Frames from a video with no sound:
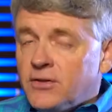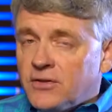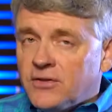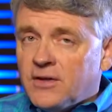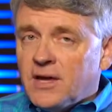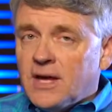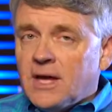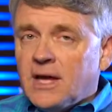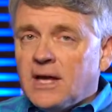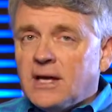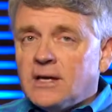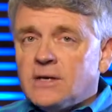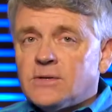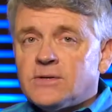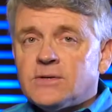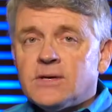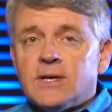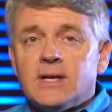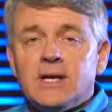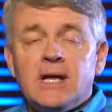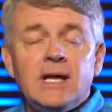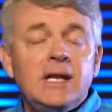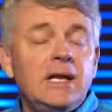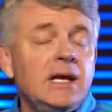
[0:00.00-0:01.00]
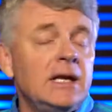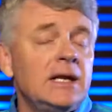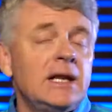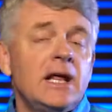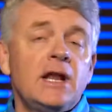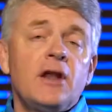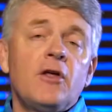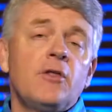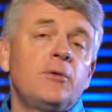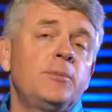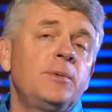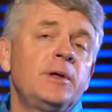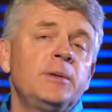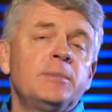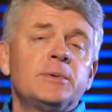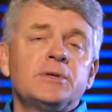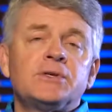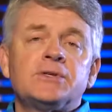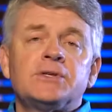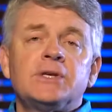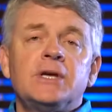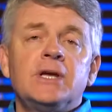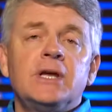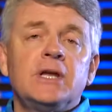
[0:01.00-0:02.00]
things that he didn't let other people
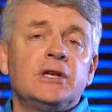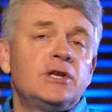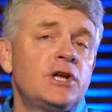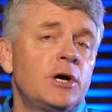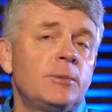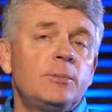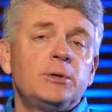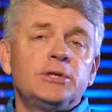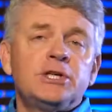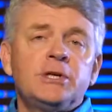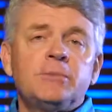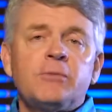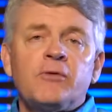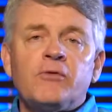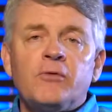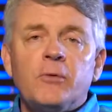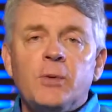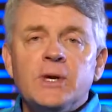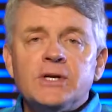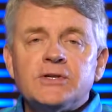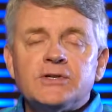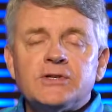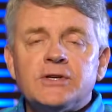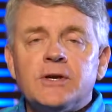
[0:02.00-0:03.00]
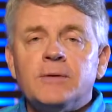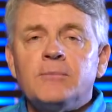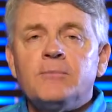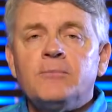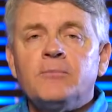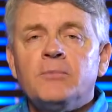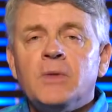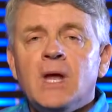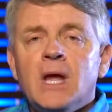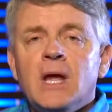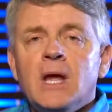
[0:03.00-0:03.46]
see, a double dip of wisdom.